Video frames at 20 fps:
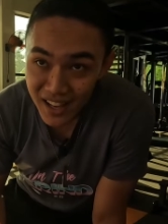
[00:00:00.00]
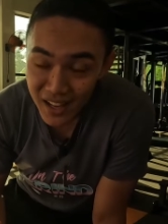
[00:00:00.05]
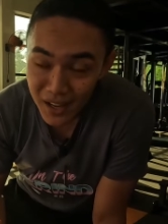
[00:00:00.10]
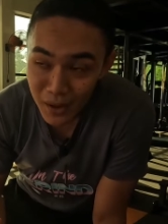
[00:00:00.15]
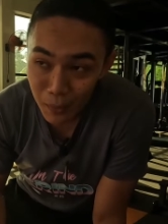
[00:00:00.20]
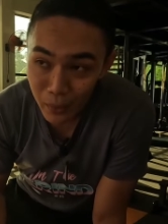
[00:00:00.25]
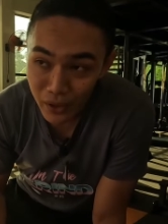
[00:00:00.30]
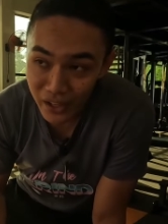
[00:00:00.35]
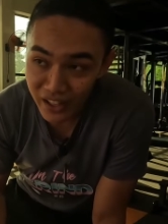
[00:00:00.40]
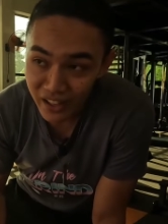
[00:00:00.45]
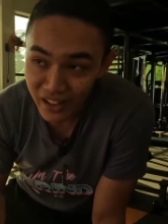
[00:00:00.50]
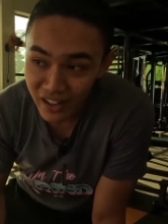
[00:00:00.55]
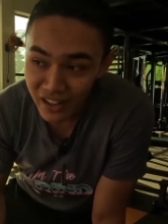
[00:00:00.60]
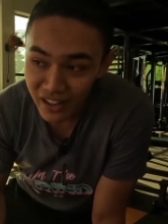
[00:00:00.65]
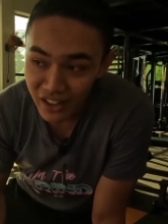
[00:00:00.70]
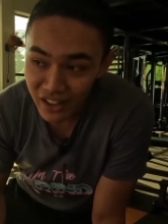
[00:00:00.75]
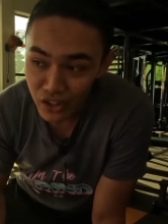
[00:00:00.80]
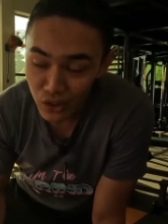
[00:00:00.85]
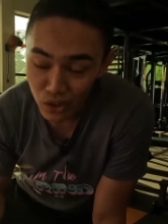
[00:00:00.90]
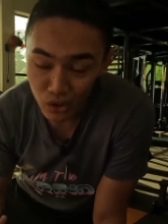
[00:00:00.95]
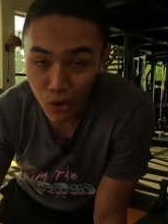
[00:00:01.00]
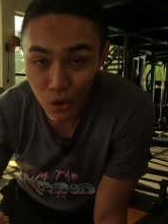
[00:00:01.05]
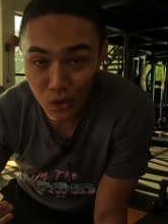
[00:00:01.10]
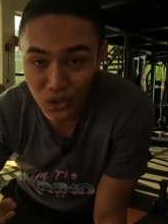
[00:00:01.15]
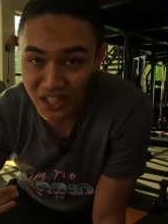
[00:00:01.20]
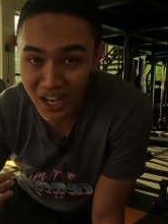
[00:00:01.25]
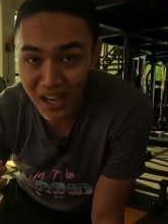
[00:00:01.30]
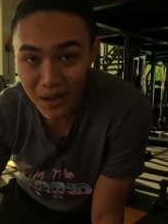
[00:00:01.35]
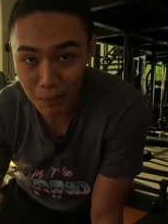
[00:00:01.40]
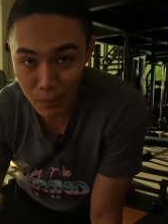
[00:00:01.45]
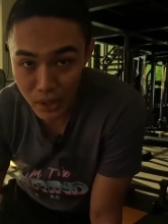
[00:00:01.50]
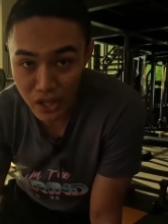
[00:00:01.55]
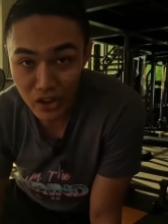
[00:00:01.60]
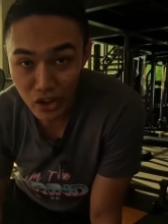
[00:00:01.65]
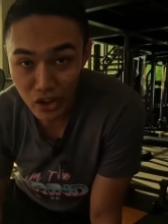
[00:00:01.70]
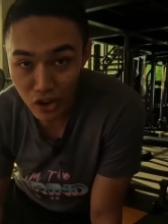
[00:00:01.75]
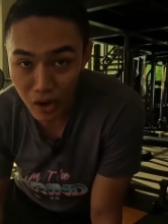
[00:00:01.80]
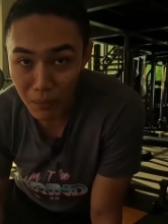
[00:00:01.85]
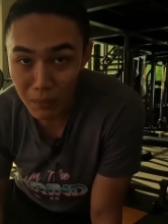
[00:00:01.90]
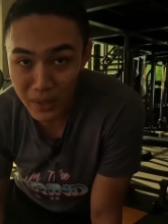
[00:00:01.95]
but your coach can't be there
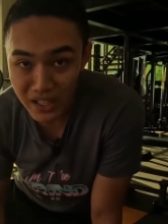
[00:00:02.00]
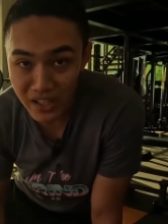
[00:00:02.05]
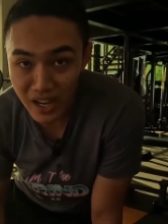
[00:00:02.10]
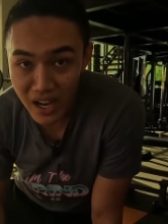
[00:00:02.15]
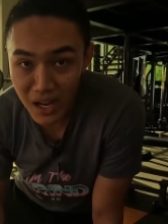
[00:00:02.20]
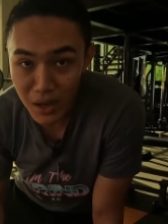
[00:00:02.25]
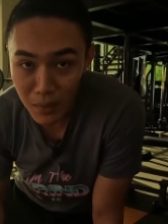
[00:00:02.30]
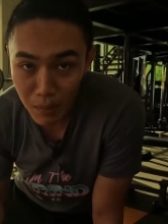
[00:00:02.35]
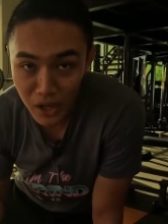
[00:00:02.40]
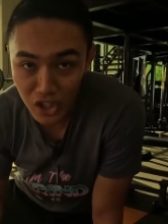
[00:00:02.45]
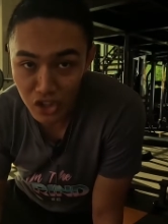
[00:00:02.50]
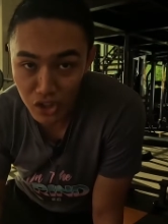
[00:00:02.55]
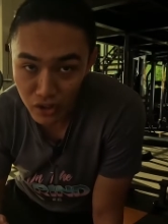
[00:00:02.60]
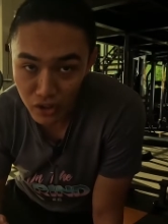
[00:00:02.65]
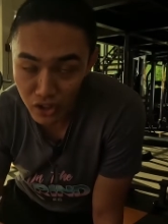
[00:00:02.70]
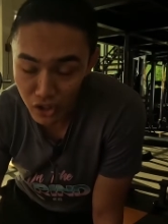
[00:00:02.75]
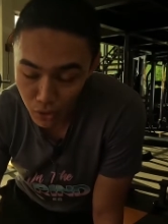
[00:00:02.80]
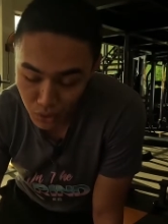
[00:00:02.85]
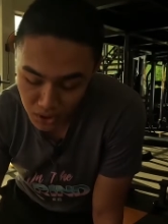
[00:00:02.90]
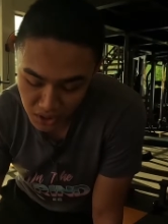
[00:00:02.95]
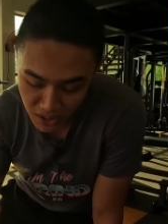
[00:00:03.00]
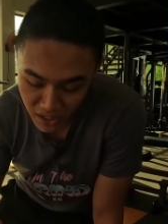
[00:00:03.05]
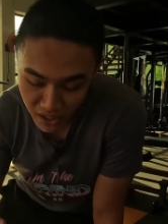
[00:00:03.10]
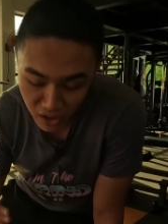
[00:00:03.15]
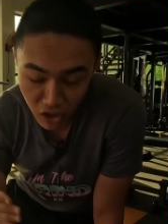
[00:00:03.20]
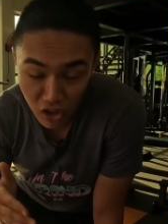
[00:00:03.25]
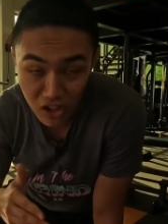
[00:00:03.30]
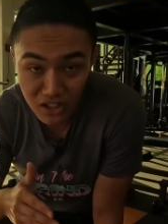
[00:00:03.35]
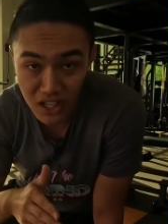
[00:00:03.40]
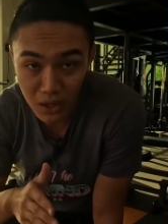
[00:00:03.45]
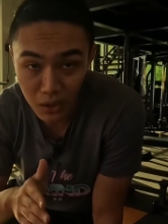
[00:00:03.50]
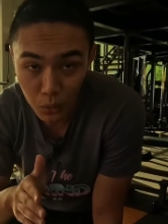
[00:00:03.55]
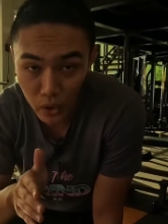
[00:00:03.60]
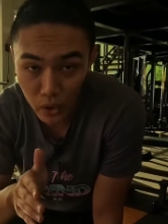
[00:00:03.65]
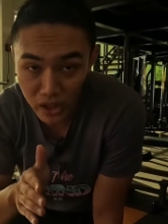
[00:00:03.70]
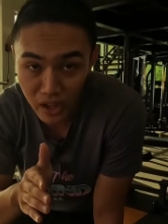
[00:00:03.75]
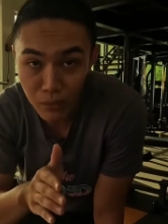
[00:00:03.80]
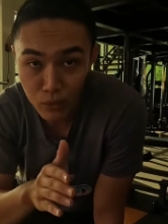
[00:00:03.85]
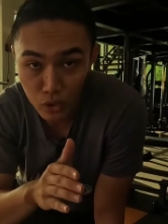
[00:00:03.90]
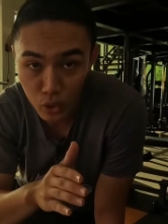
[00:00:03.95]
on meet day, make sure that you stay in contact with
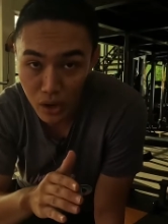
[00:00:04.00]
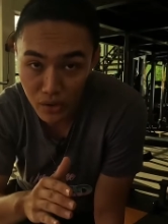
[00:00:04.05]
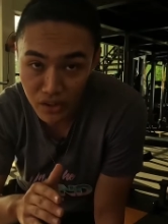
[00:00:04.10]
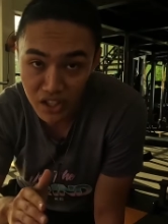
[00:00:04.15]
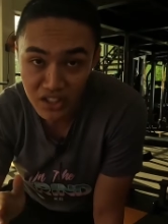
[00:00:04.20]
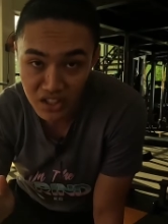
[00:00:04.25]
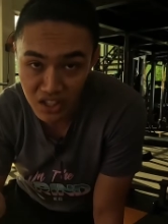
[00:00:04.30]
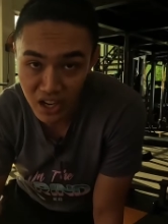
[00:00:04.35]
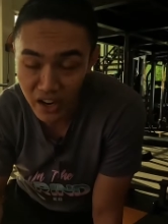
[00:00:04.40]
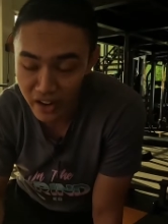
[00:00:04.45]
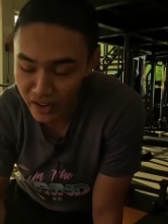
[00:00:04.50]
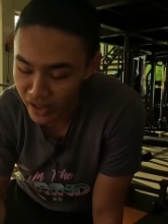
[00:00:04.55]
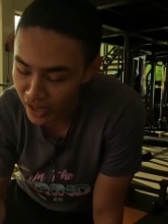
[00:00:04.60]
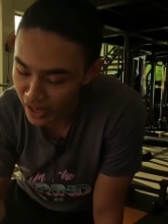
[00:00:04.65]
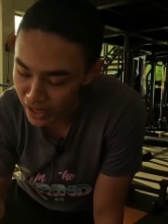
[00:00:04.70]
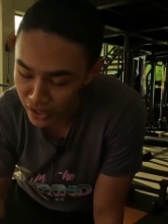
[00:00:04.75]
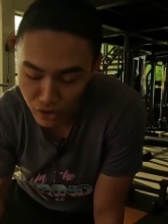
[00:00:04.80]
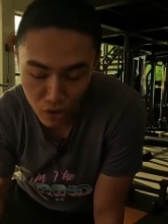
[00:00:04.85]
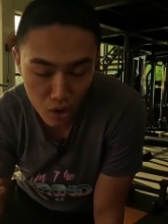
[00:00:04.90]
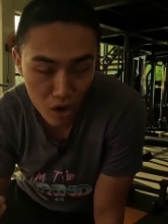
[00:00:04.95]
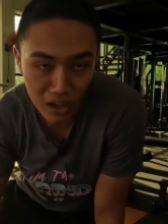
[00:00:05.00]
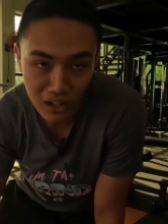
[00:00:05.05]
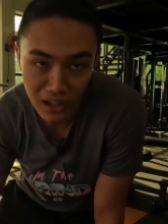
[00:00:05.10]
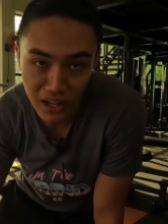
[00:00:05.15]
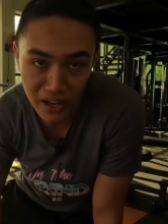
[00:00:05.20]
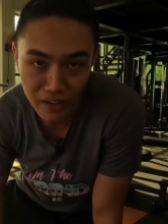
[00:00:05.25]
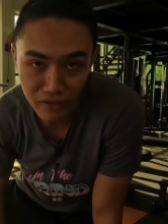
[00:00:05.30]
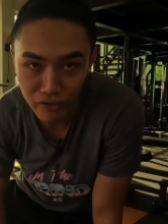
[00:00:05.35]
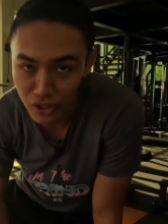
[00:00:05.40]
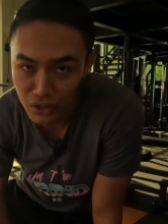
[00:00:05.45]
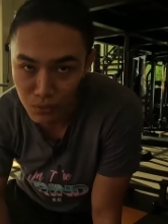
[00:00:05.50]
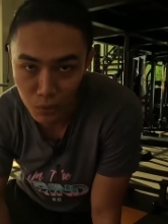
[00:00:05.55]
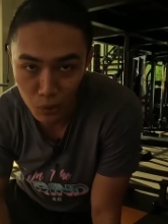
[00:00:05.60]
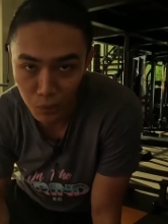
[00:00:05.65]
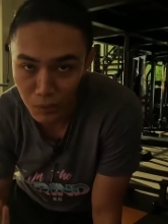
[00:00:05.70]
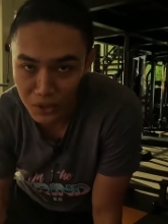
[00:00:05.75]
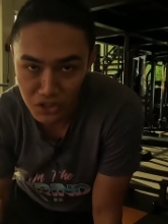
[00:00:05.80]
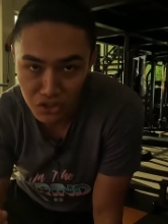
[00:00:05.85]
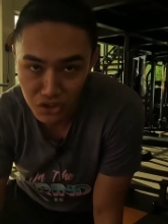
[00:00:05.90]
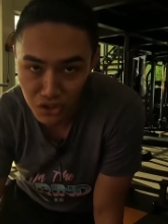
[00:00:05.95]
them throughout the entire day, you know, online, Facebook
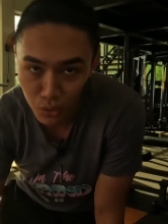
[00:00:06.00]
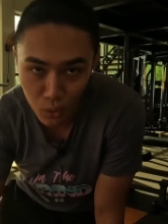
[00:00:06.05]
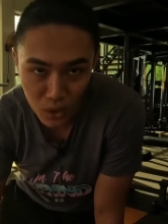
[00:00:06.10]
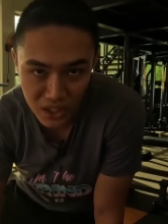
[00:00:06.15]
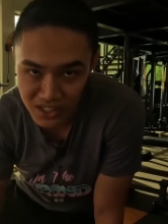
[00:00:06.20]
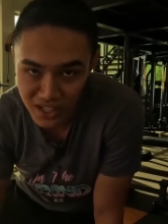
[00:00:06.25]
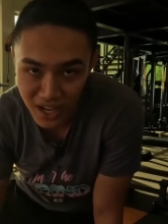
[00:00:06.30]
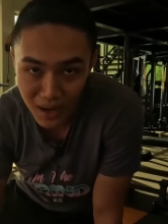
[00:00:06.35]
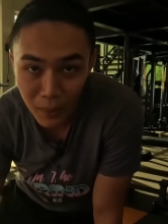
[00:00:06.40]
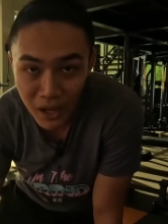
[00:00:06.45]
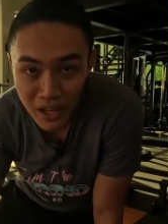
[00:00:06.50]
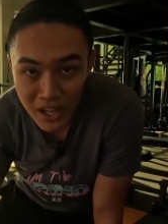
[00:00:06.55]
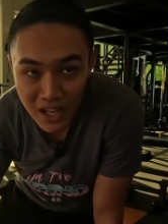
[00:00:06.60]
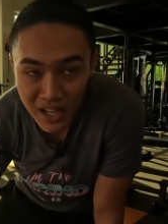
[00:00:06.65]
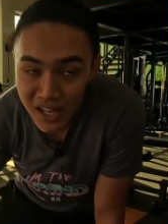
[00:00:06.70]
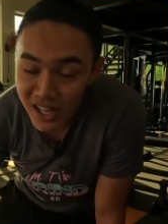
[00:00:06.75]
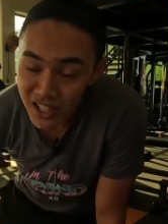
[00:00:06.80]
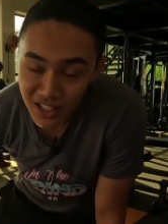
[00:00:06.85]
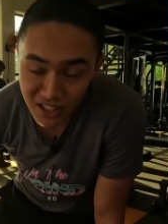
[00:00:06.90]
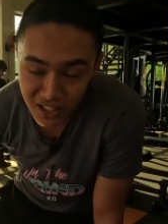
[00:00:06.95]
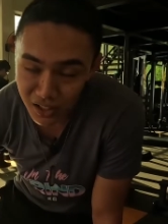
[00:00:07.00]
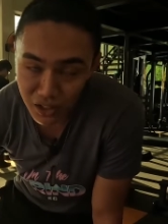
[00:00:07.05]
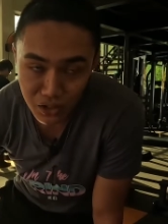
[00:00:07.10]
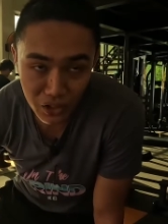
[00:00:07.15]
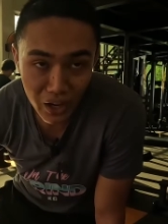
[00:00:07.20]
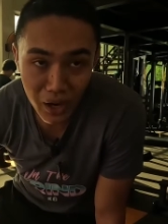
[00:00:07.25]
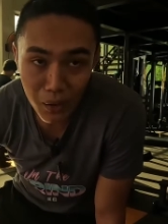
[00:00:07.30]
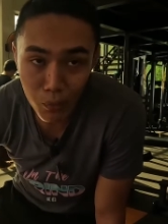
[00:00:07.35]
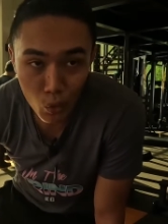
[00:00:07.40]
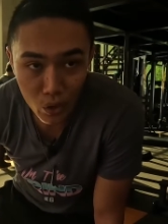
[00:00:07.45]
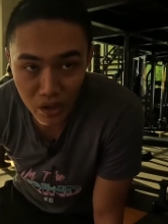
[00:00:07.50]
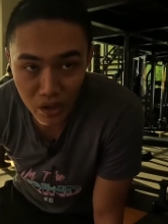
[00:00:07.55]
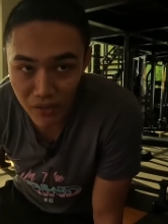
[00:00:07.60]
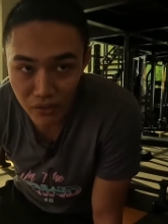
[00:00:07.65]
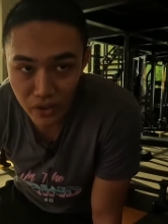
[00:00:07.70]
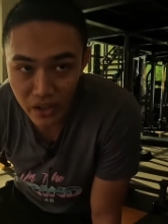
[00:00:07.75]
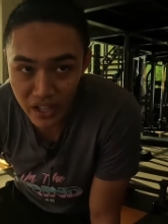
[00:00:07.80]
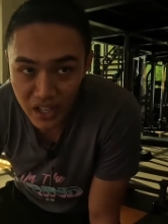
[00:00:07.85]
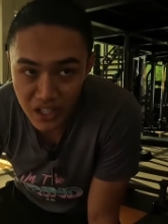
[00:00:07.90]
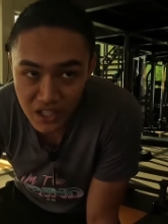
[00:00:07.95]
Messenger, WhatsApp, Telegram, whatever
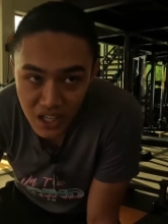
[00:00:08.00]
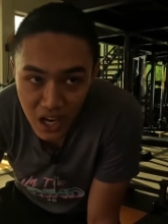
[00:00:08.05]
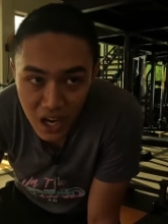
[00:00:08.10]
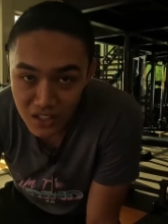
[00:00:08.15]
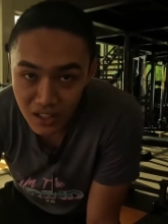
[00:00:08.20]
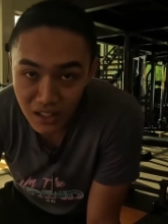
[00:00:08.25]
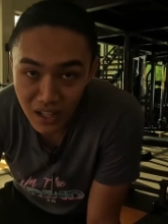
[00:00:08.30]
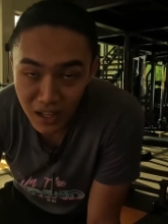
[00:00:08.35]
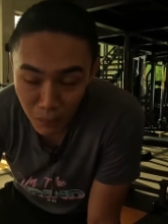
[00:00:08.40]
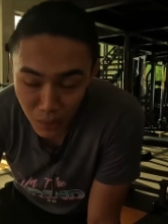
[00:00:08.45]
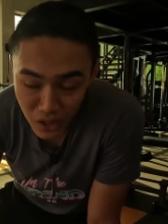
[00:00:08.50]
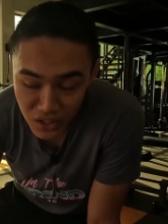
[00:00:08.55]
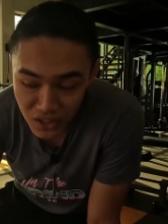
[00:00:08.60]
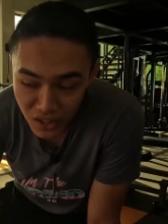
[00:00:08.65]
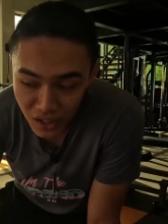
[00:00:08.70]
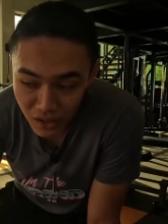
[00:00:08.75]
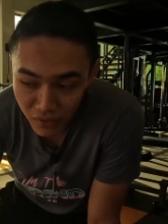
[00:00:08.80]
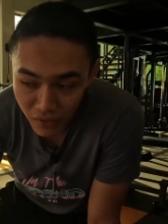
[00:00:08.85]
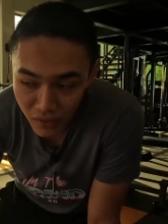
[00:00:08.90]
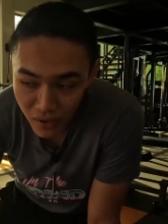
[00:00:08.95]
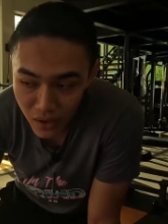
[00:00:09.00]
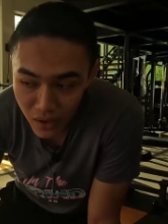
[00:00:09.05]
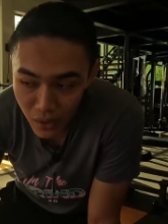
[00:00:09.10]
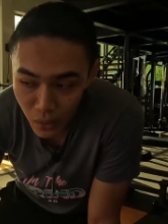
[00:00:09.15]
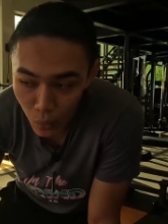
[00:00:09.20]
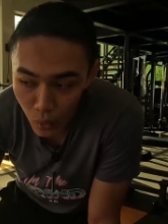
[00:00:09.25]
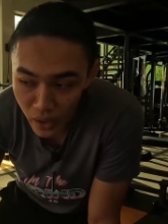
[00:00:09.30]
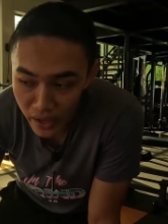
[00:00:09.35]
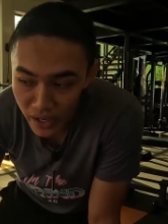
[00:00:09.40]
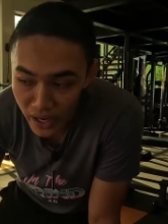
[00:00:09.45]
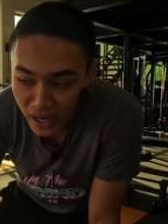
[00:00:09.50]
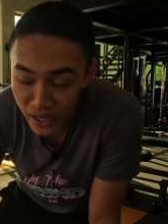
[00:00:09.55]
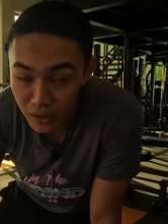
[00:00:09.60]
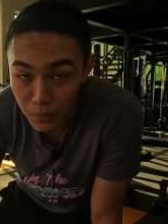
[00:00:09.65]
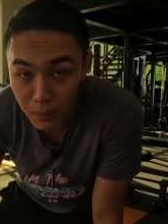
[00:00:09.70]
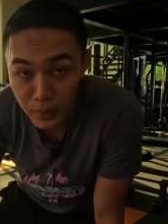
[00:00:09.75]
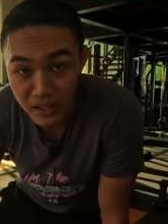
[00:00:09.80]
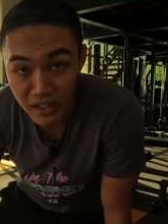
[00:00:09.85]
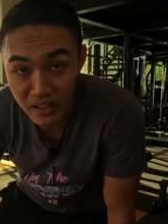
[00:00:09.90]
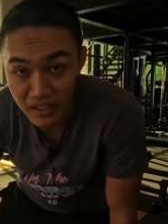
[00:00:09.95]
it is. Like myself, when I
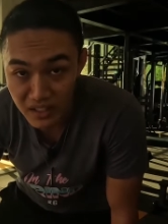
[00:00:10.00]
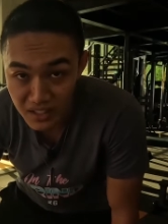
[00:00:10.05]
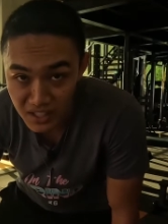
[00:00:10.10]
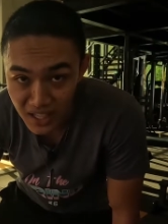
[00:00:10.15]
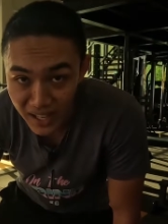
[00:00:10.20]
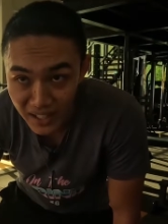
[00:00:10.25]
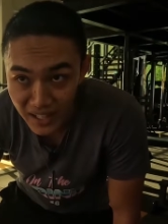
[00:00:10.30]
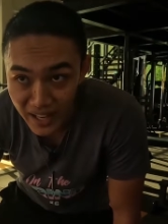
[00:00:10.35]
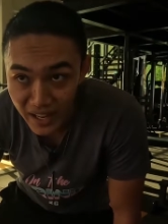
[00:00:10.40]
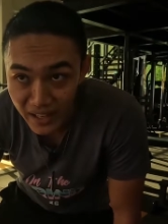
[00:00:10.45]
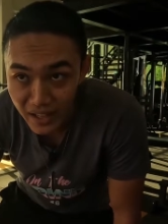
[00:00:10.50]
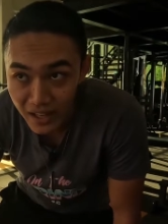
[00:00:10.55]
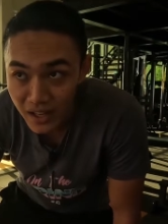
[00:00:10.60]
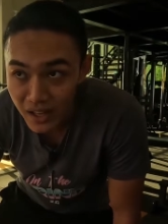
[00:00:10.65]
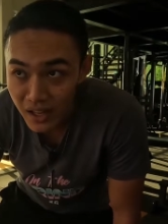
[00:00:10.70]
competed in Thailand.